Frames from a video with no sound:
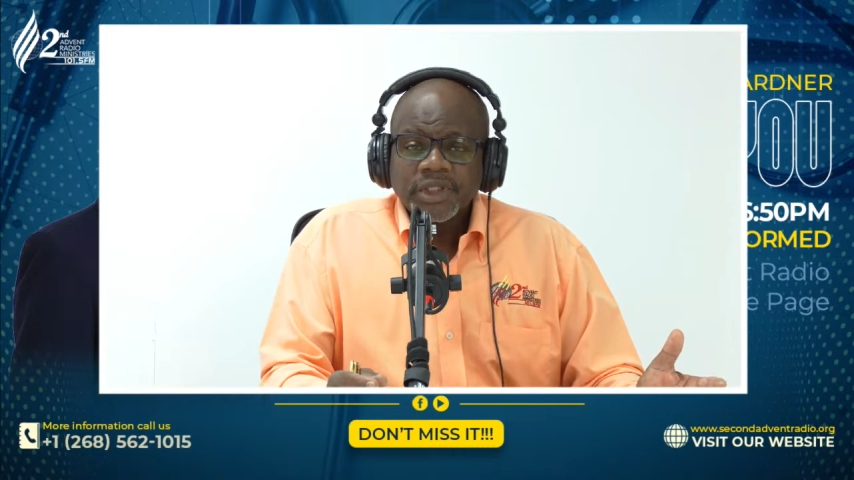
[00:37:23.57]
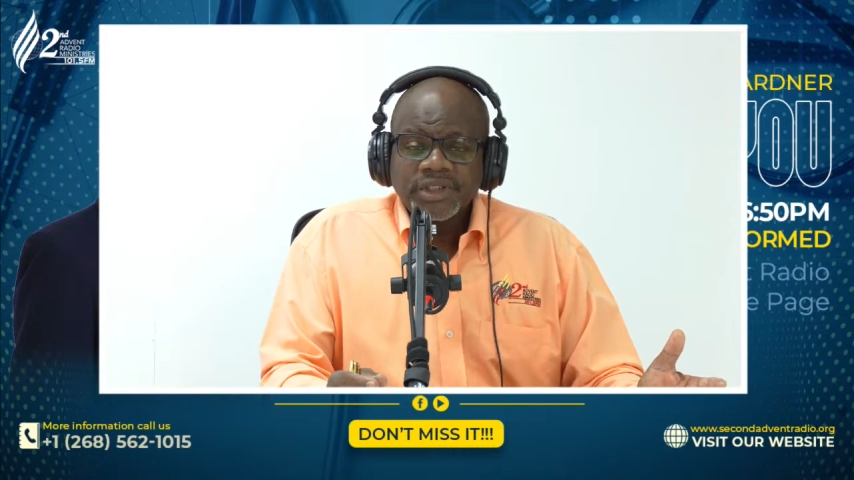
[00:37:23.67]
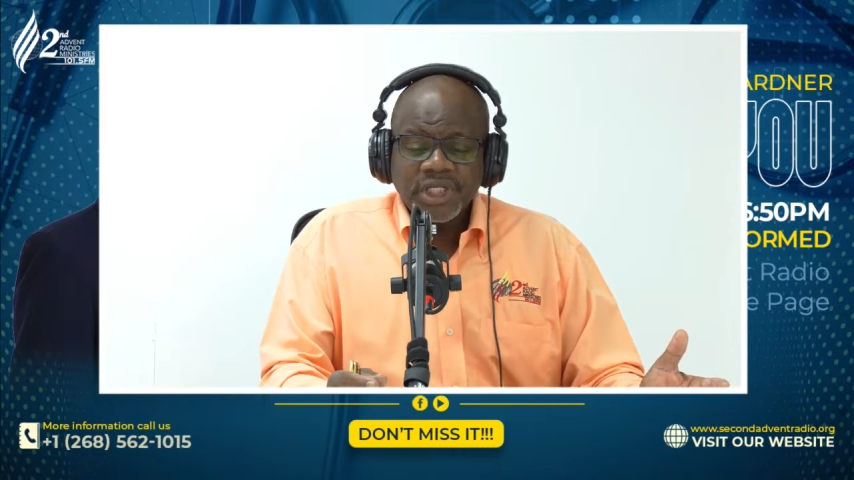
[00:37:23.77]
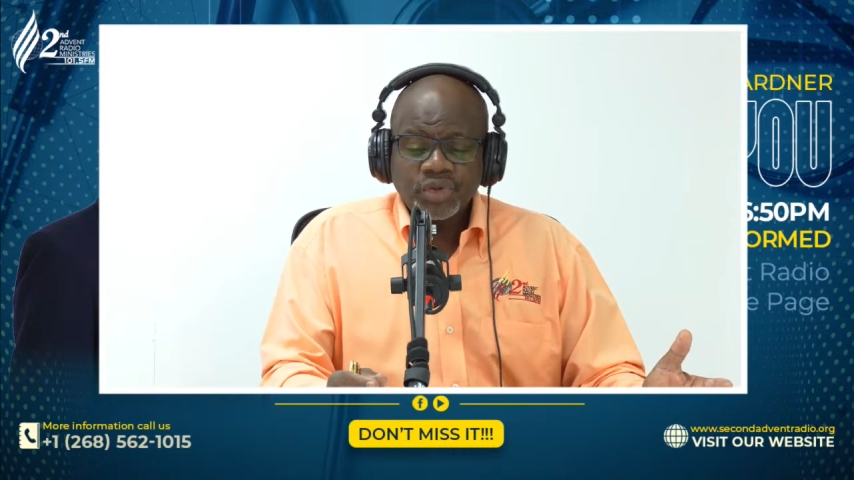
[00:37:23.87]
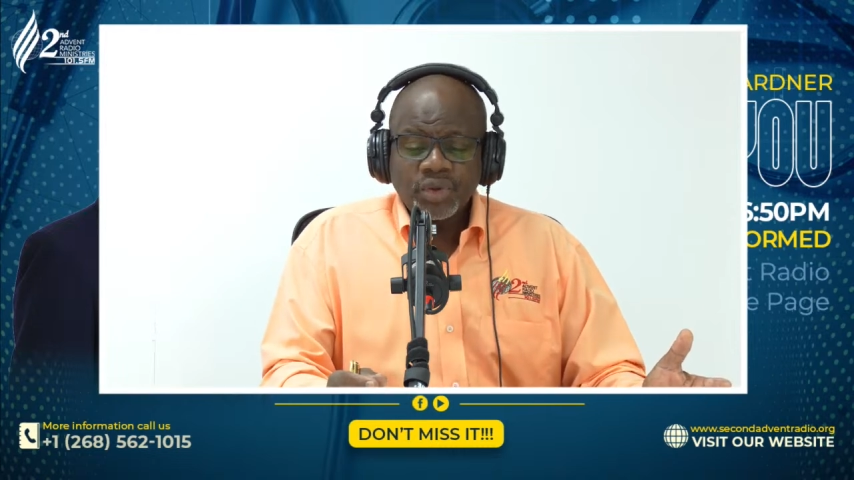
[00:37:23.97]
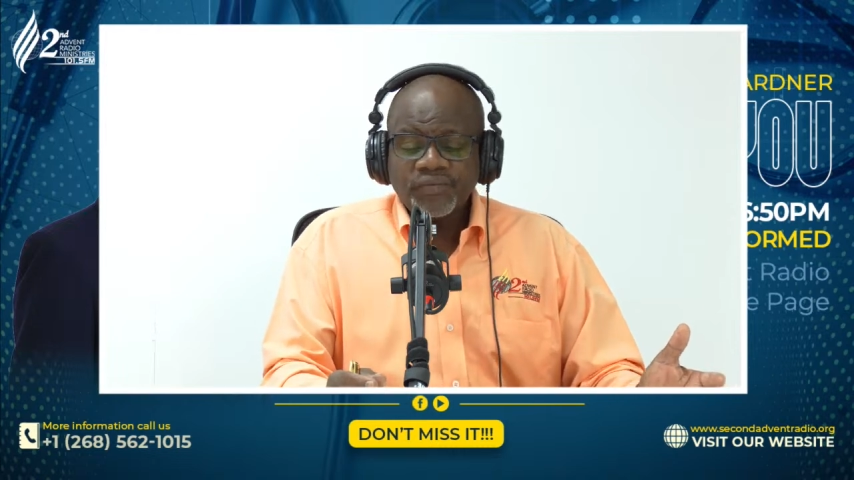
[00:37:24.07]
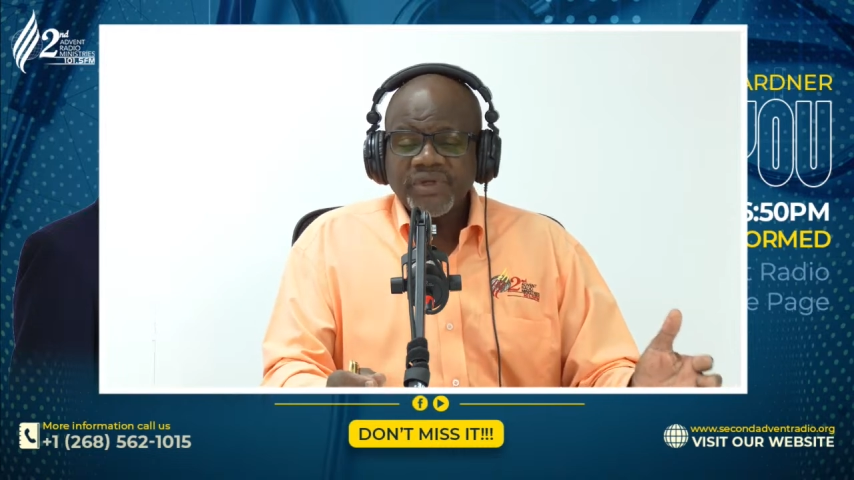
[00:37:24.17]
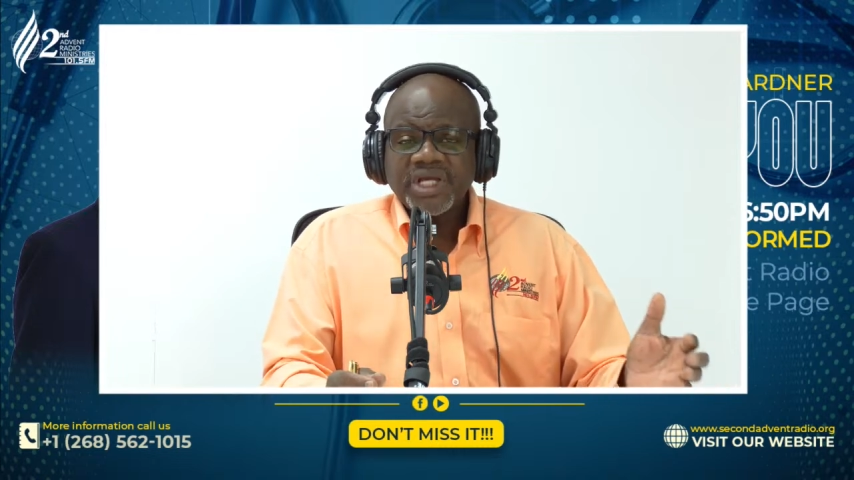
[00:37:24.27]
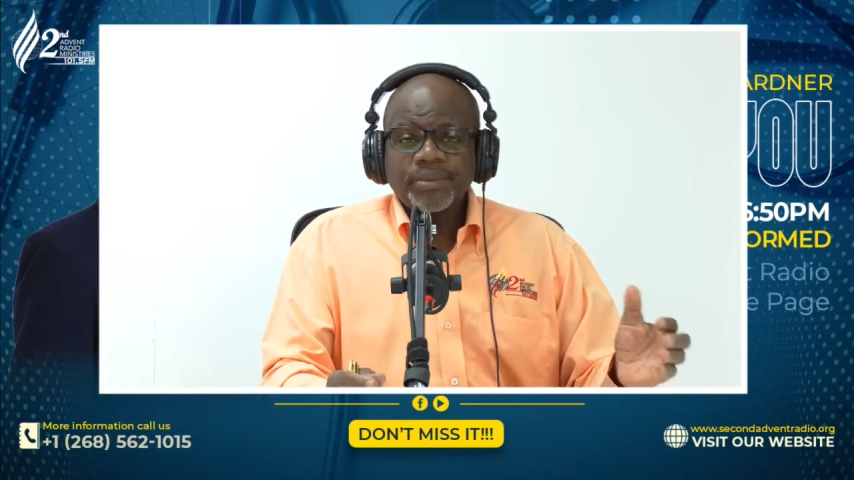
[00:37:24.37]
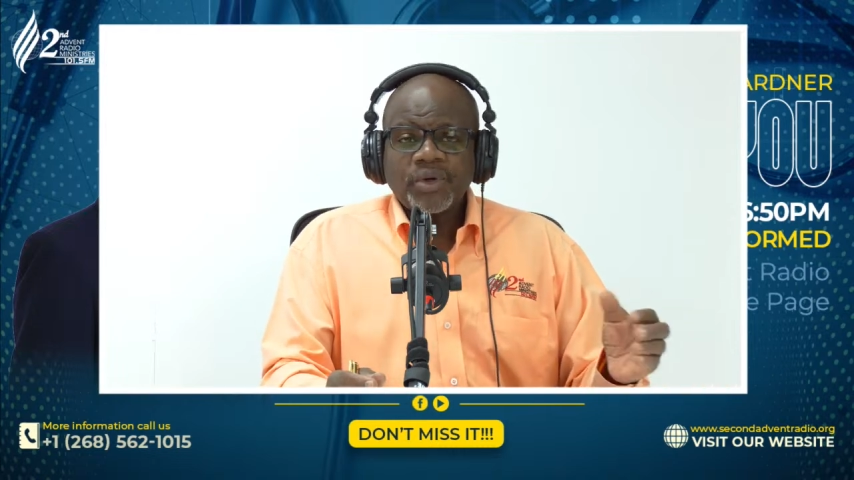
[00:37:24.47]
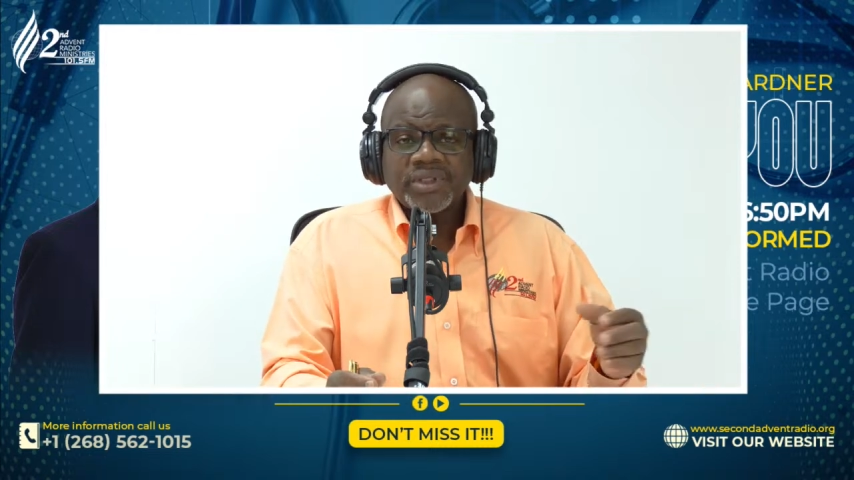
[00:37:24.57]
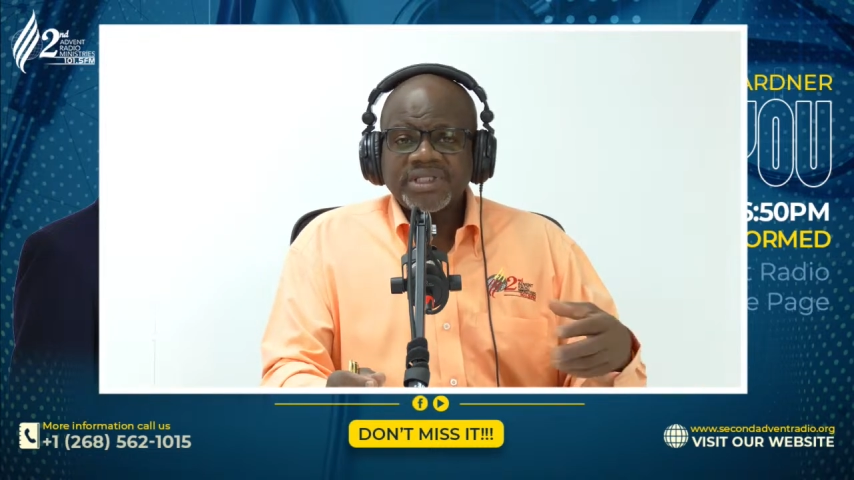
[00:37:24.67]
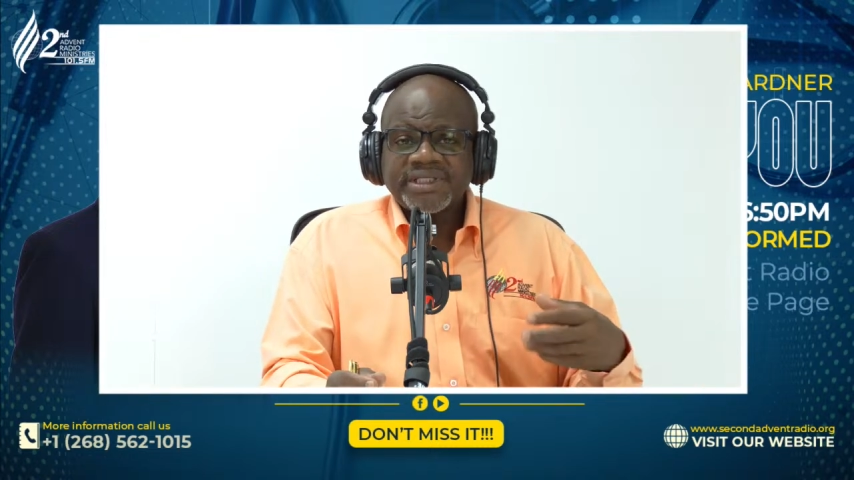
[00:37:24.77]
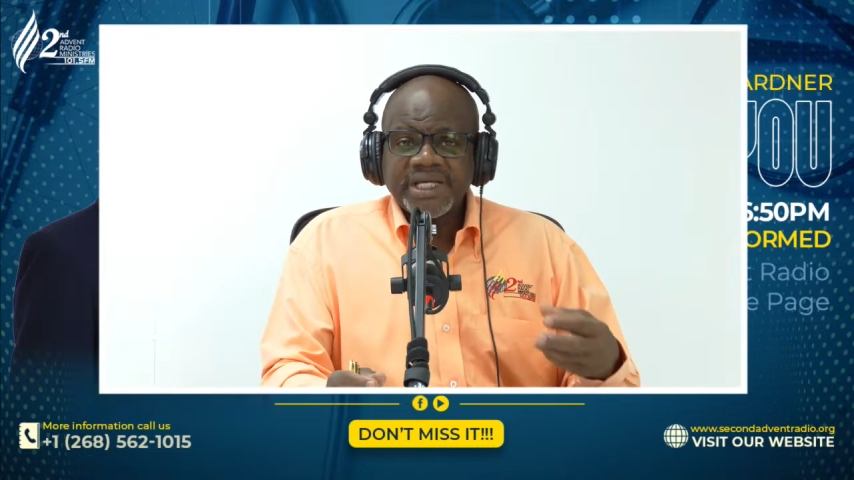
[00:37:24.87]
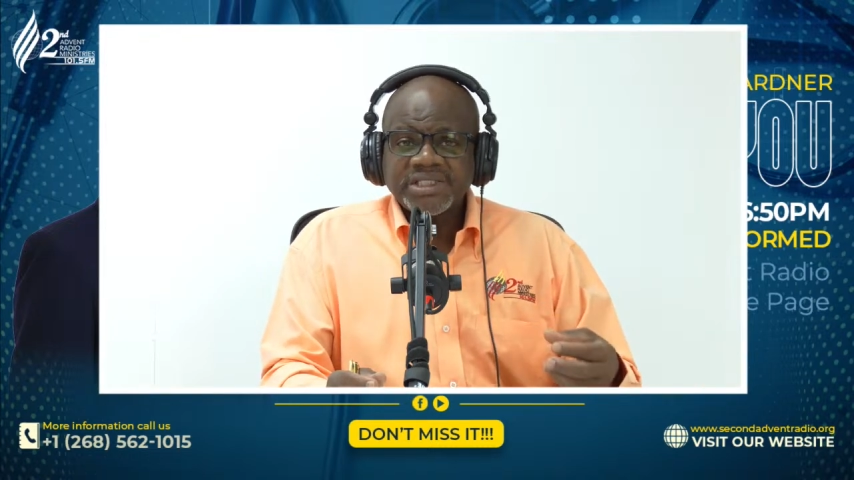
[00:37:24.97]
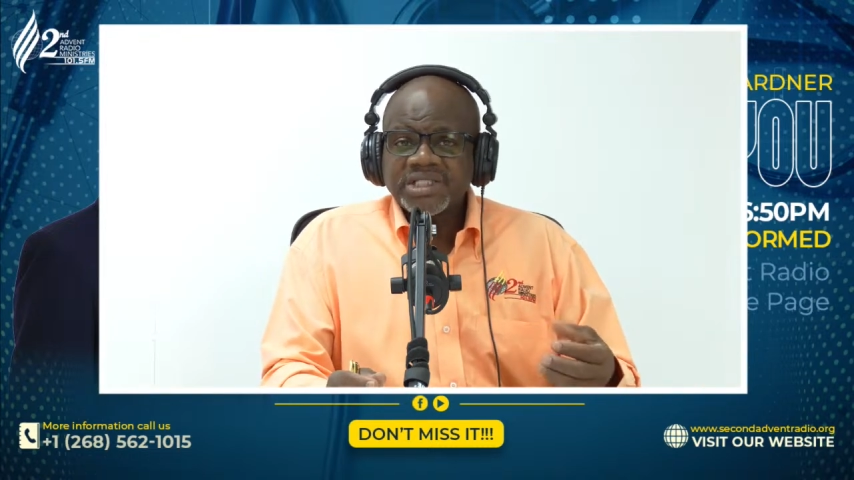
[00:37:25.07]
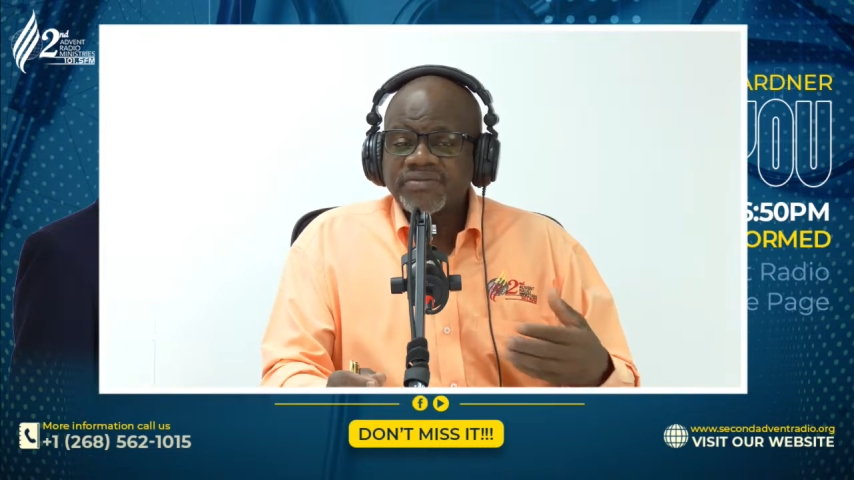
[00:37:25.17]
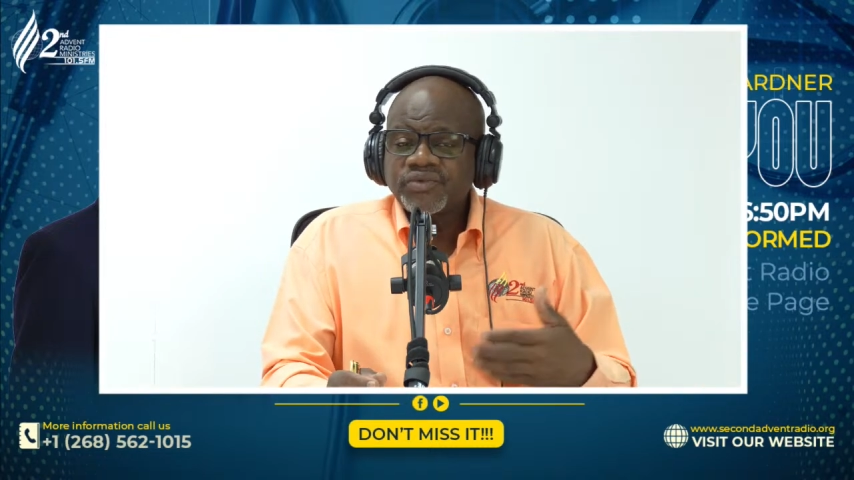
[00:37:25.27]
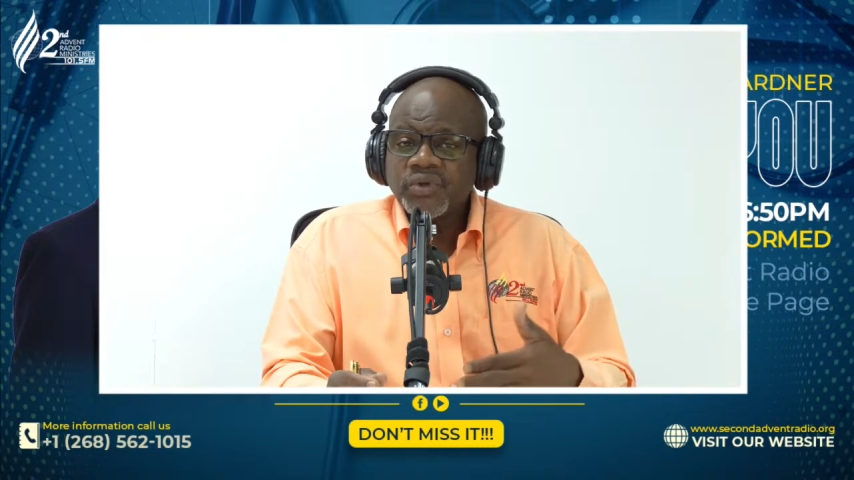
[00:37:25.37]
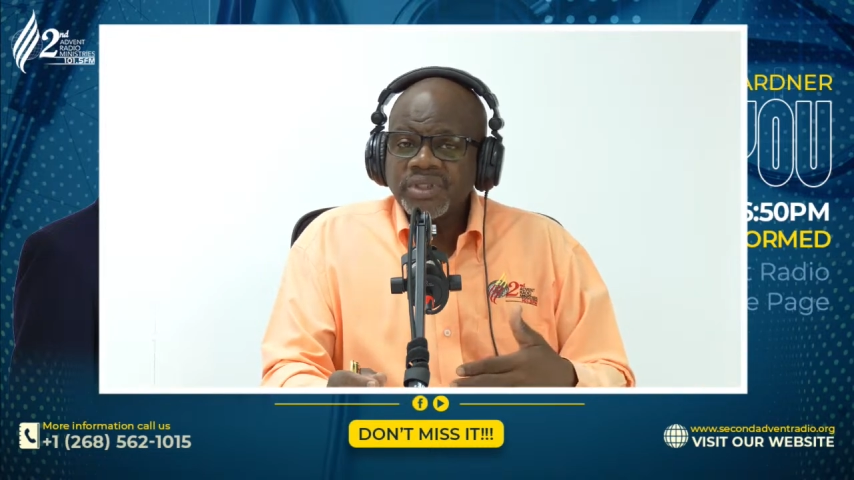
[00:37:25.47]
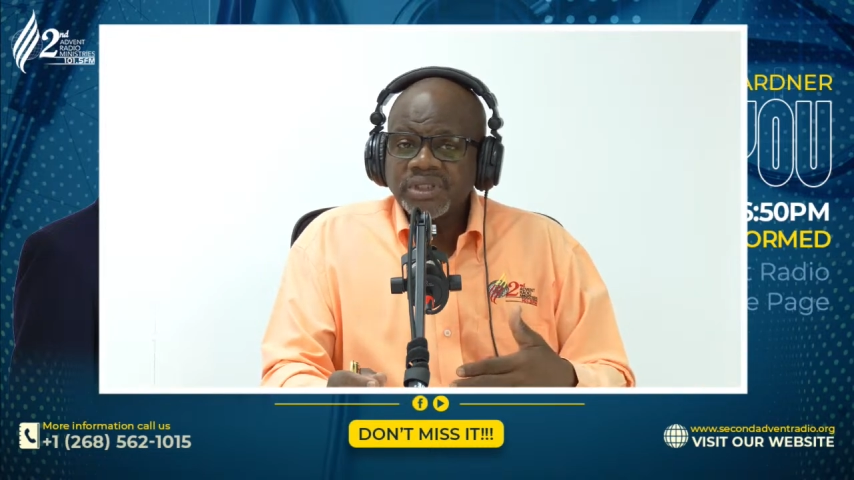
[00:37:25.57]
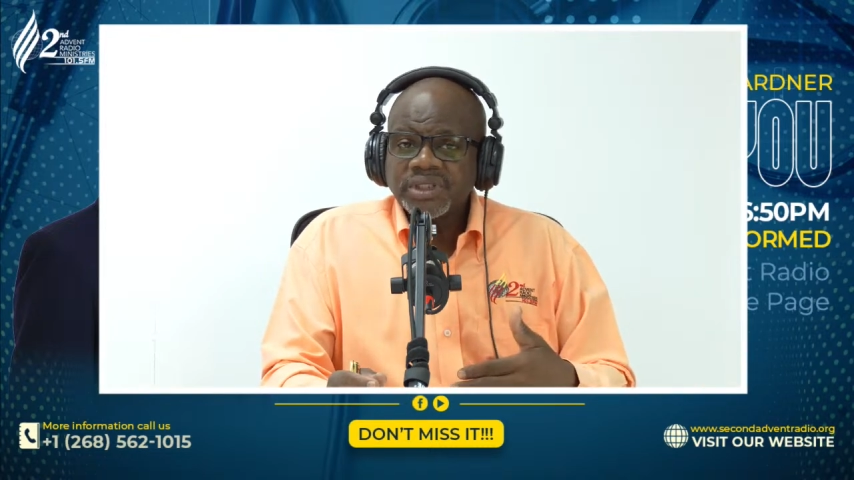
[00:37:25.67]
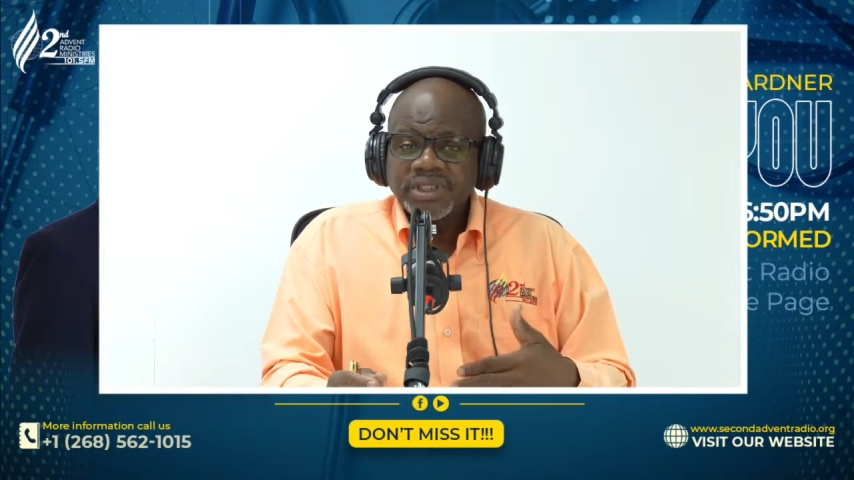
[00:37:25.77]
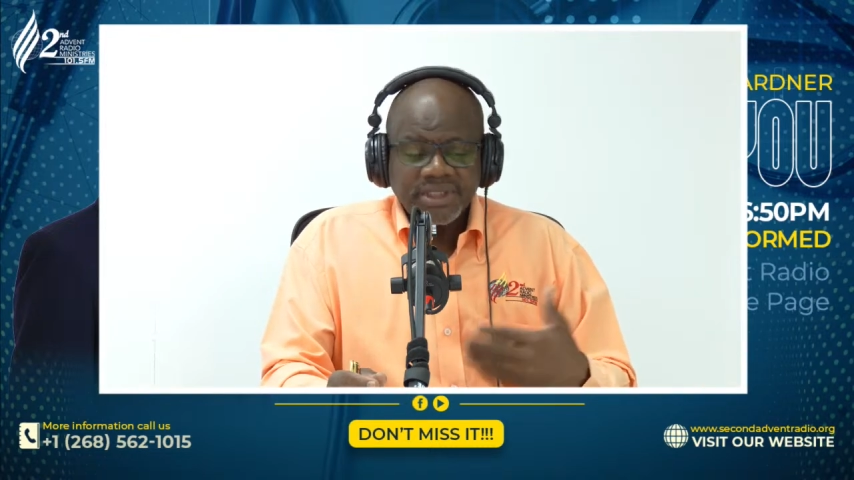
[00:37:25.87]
They don't think about the danger of doing it.